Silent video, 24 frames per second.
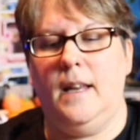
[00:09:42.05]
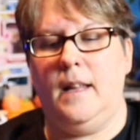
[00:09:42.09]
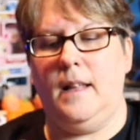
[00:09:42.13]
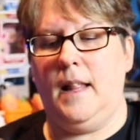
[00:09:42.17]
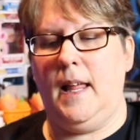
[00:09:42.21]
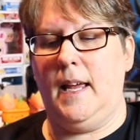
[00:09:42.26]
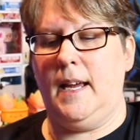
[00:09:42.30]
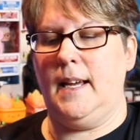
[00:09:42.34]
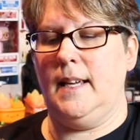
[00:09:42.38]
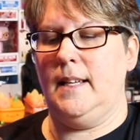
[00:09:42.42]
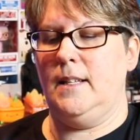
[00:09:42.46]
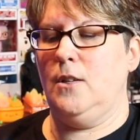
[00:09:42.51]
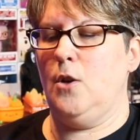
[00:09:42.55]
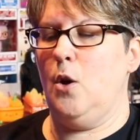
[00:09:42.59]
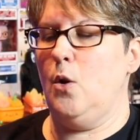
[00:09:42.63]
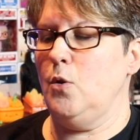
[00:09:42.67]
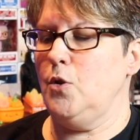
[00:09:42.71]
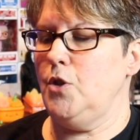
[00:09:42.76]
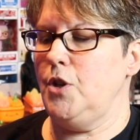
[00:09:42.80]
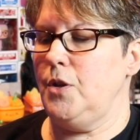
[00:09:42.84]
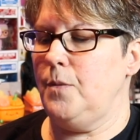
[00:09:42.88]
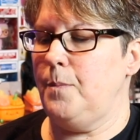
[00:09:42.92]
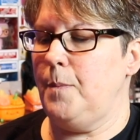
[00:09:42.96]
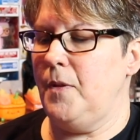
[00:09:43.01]
Like I
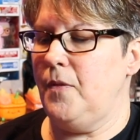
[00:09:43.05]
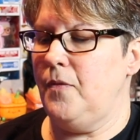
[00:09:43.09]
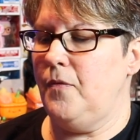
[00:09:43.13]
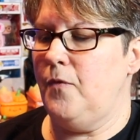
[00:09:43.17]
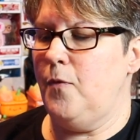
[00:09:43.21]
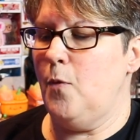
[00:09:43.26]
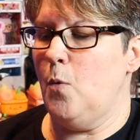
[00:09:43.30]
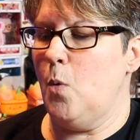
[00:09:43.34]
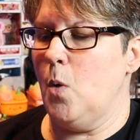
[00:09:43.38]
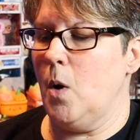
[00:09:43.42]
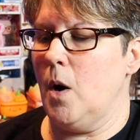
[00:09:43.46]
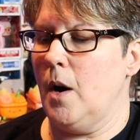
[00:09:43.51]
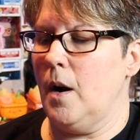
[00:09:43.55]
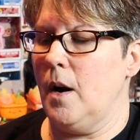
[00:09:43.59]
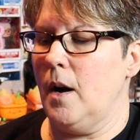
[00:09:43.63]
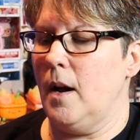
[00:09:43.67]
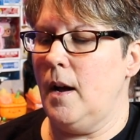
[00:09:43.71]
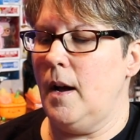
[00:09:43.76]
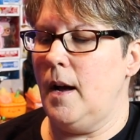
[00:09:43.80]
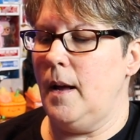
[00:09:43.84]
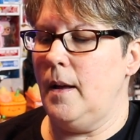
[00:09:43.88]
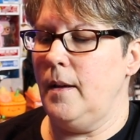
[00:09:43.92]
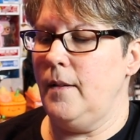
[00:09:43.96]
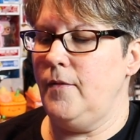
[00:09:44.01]
told you before,
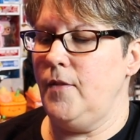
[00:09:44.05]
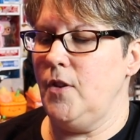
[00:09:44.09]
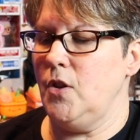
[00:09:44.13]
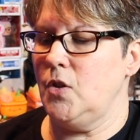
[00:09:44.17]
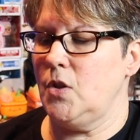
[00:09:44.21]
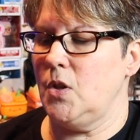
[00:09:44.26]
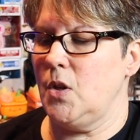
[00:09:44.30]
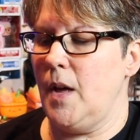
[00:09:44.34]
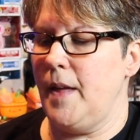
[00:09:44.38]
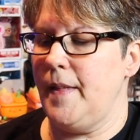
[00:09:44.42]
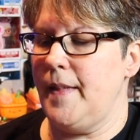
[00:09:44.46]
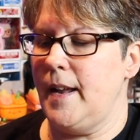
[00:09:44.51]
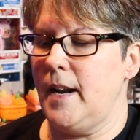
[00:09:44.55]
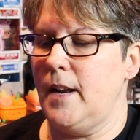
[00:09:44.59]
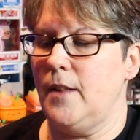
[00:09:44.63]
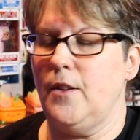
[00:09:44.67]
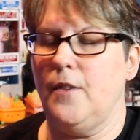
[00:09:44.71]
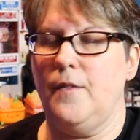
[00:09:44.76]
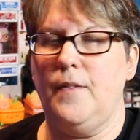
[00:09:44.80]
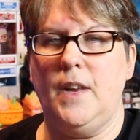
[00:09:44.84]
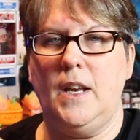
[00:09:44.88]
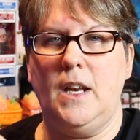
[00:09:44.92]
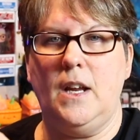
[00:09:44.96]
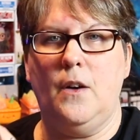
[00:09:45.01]
if you saw that
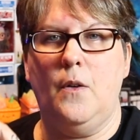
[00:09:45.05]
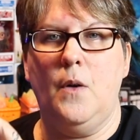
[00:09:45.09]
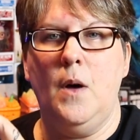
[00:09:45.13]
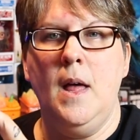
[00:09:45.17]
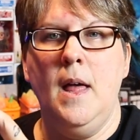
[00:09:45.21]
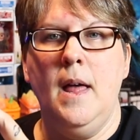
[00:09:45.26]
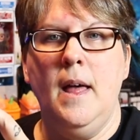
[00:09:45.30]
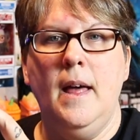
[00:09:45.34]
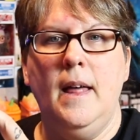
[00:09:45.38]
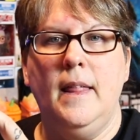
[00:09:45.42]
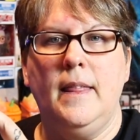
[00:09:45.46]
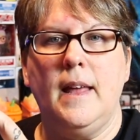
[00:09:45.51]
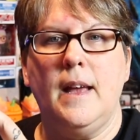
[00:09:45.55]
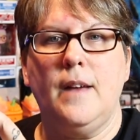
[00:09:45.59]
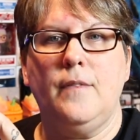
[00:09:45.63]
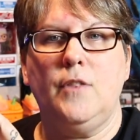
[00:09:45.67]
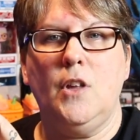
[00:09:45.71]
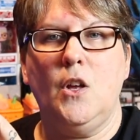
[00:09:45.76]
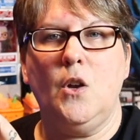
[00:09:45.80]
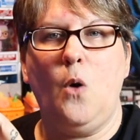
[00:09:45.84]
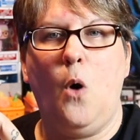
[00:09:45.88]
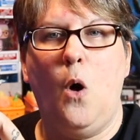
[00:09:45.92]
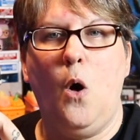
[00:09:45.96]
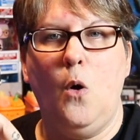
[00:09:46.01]
other video, they have
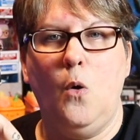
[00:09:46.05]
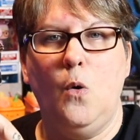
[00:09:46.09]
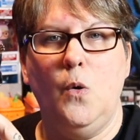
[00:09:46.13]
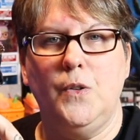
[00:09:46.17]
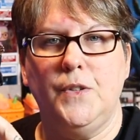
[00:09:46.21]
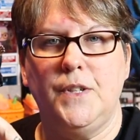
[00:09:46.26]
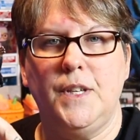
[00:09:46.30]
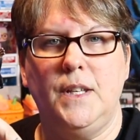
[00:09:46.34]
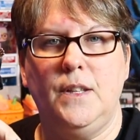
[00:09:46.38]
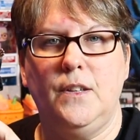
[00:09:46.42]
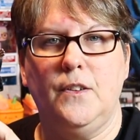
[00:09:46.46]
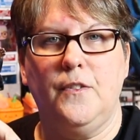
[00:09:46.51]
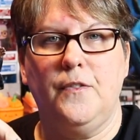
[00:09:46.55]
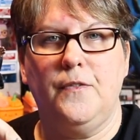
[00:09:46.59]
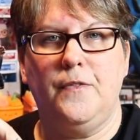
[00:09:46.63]
little holes in their